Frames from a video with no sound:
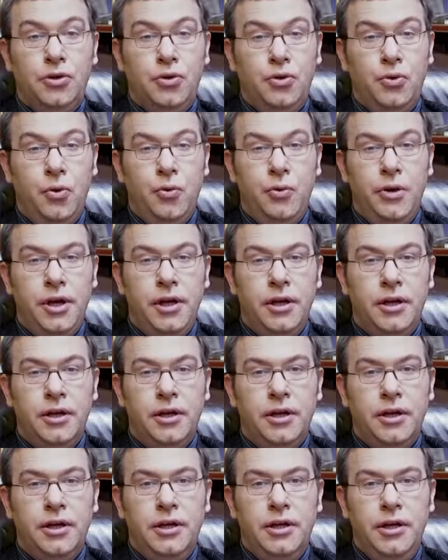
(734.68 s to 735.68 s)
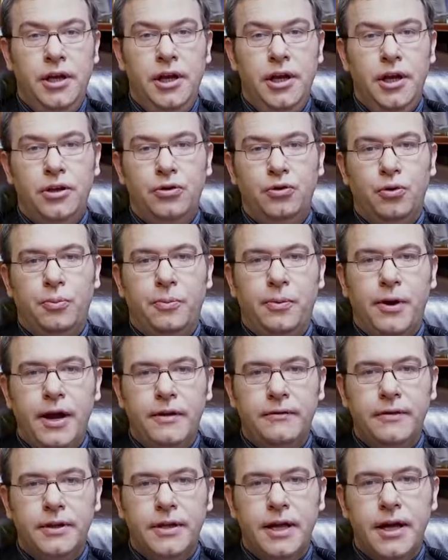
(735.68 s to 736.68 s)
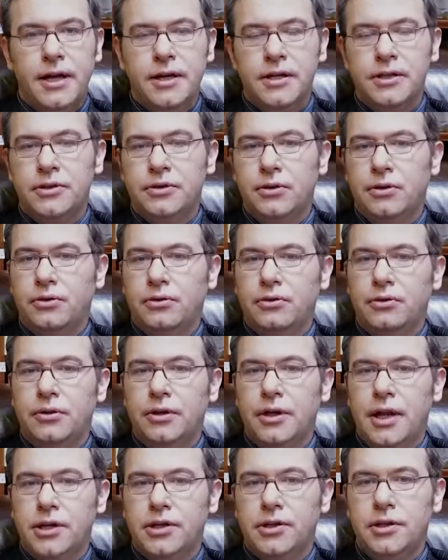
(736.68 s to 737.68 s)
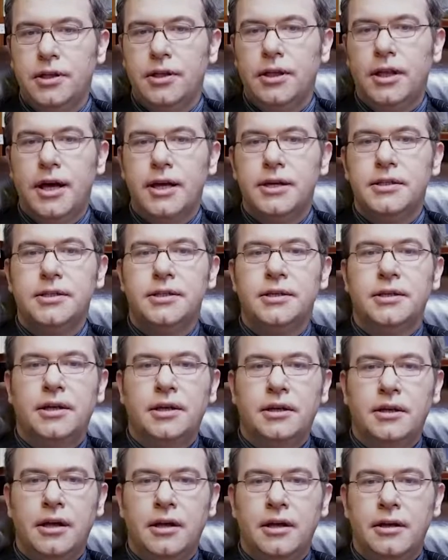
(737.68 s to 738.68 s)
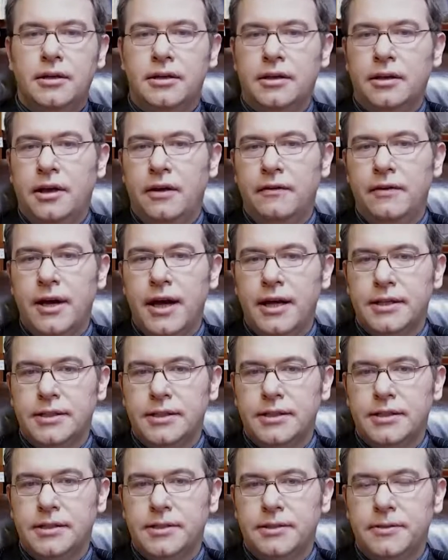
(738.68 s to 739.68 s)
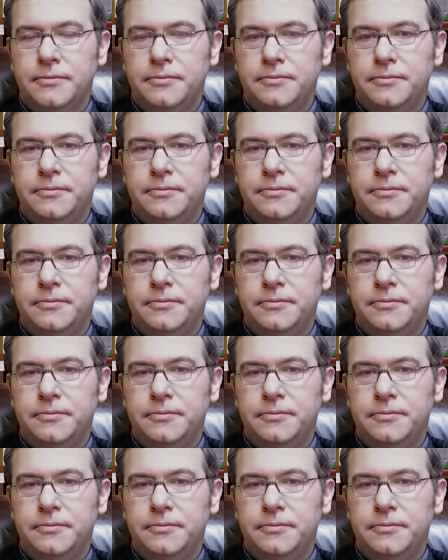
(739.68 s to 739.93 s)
Do we need to privatize or to nationalize given assets?